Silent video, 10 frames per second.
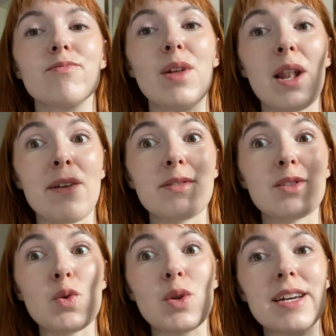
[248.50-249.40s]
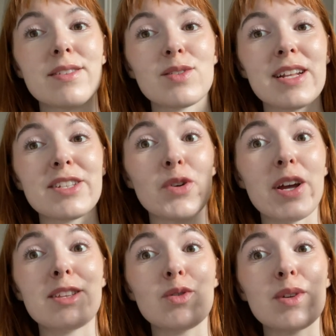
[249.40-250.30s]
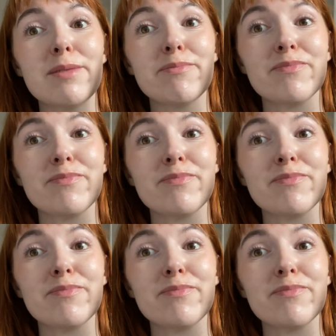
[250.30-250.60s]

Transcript: loves tuna. So let's try the tuna.